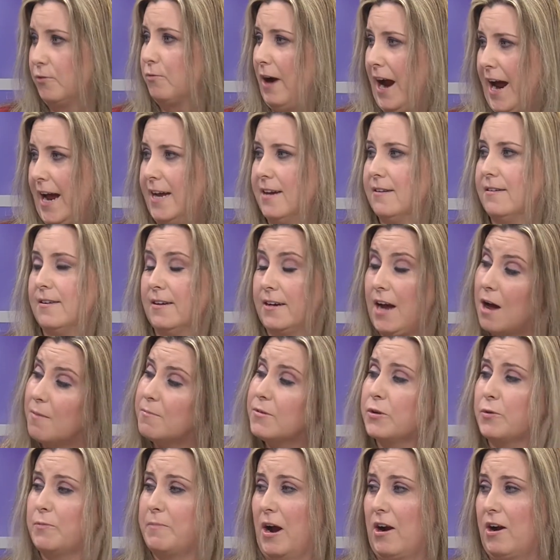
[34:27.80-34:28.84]
right, to come
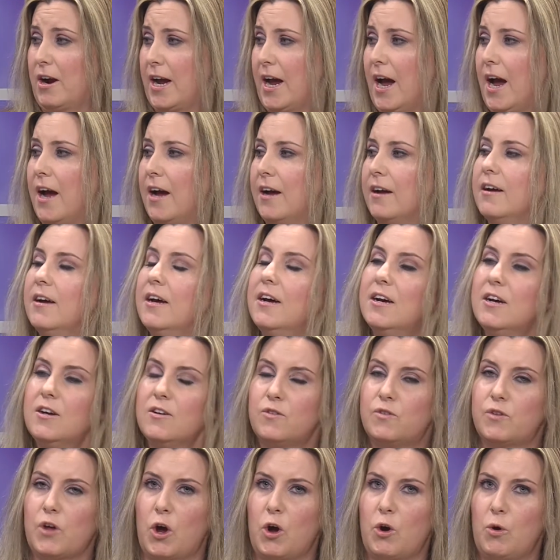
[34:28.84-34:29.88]
to America.
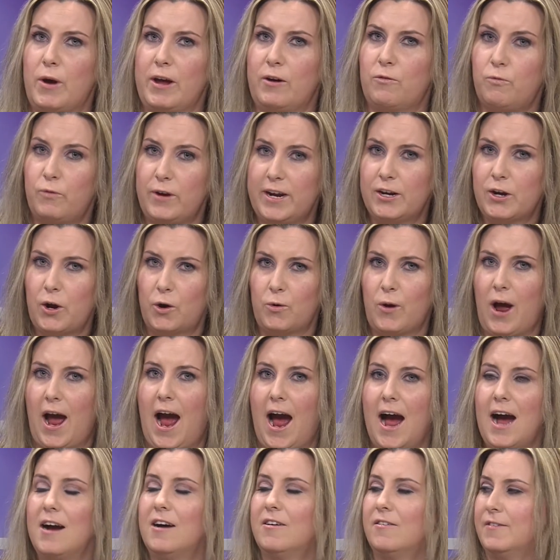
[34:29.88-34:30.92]
So if we don't
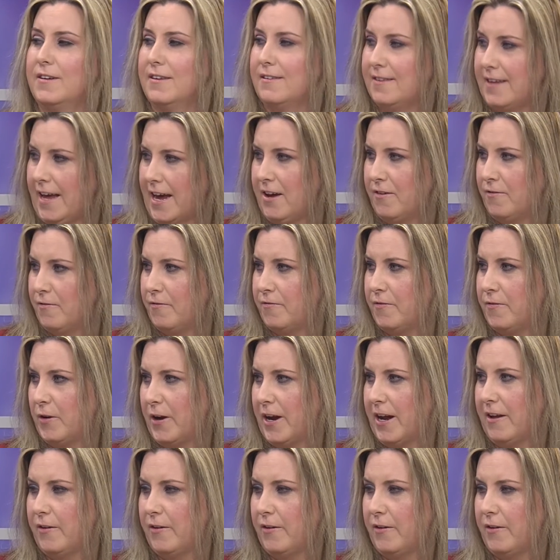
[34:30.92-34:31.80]
have a safe